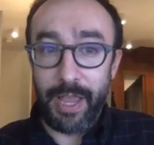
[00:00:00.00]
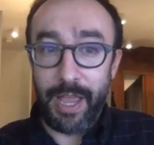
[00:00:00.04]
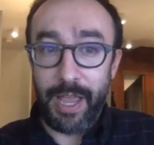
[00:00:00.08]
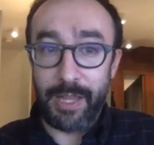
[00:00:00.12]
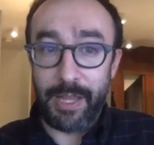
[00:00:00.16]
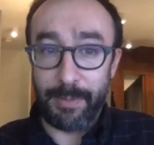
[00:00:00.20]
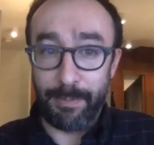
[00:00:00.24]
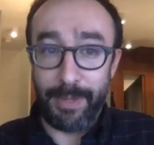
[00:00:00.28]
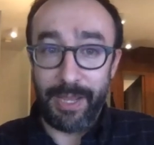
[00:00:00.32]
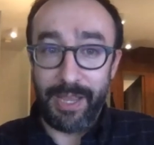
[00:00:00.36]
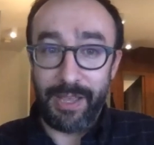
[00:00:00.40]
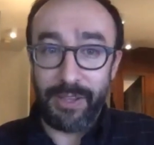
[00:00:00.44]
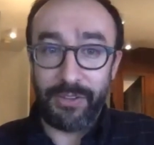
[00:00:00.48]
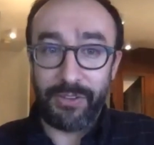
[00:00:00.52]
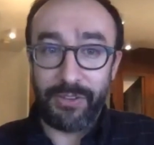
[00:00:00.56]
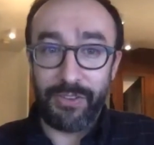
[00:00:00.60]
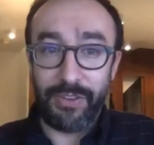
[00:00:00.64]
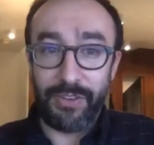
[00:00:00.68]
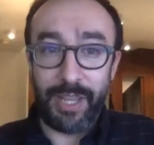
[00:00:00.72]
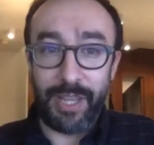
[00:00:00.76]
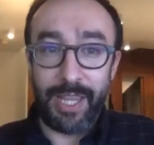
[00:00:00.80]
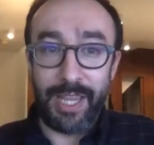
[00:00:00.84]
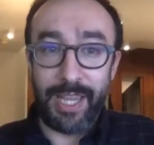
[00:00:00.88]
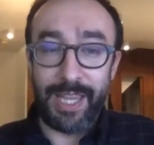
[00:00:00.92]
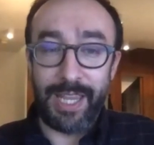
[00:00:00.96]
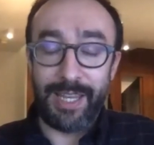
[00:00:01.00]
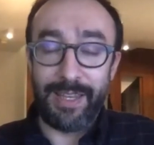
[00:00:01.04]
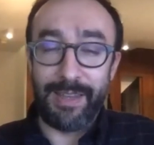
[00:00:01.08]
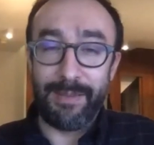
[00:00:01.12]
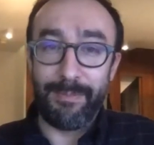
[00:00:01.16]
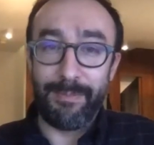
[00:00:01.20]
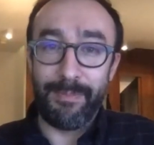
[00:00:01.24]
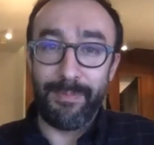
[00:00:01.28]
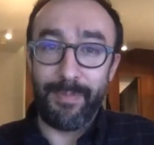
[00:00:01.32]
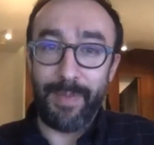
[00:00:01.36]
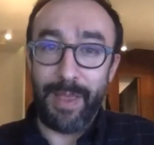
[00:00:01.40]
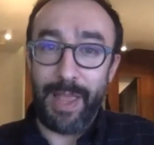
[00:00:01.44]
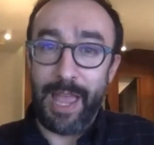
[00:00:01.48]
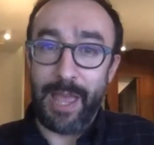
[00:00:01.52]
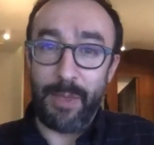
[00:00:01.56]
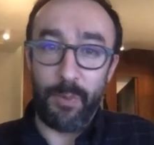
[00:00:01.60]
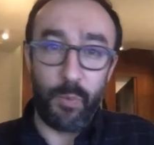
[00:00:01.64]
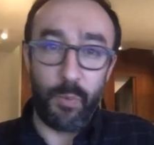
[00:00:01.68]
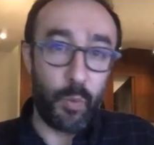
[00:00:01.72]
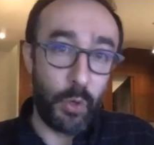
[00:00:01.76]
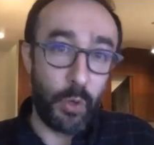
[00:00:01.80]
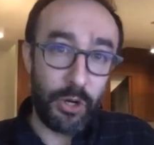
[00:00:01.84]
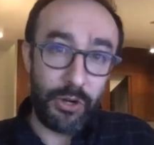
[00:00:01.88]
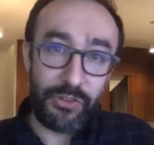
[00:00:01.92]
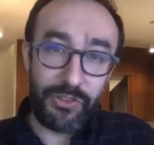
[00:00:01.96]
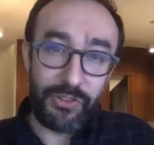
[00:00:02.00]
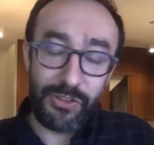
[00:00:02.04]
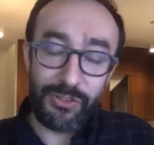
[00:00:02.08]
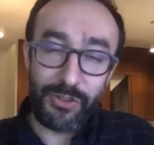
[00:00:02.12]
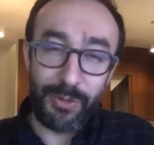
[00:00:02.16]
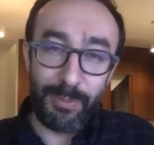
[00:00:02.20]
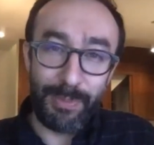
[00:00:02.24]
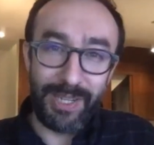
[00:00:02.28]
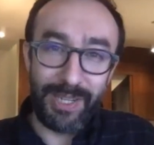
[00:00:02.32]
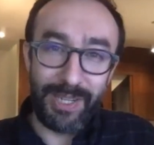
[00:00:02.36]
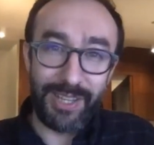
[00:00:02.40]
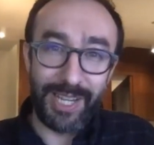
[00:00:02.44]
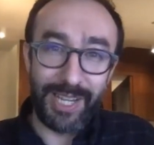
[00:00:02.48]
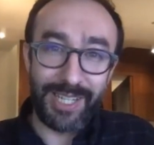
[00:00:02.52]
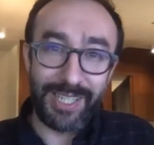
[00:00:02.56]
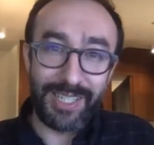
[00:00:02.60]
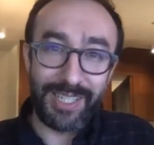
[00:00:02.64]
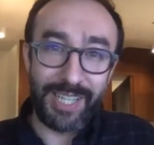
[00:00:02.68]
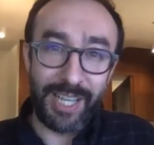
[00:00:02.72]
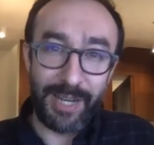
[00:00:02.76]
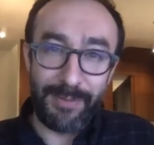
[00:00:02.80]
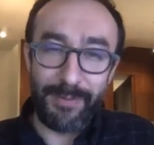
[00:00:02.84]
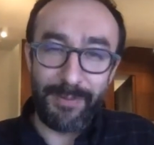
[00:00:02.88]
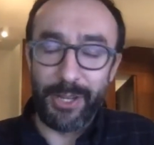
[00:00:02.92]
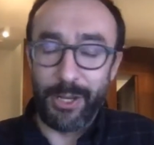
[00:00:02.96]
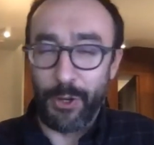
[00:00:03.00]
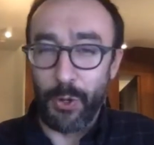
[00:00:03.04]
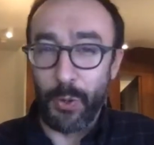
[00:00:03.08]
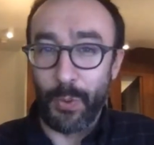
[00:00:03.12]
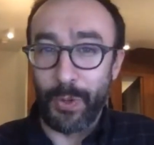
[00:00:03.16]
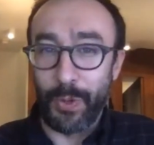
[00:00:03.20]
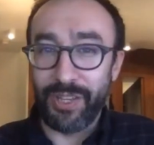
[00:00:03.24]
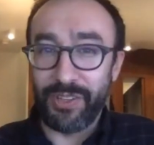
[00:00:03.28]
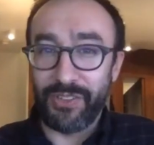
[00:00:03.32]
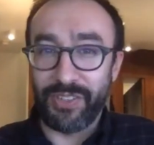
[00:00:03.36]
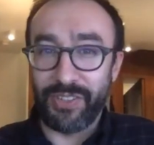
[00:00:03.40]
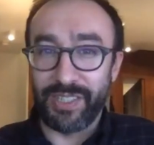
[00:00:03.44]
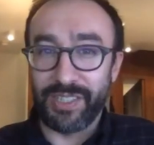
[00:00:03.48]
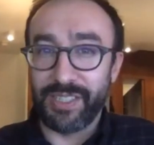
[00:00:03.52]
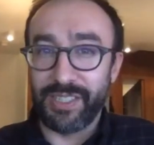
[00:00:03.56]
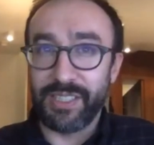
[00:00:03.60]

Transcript: at, best and at worst, it should be like kind of an annoyance, like,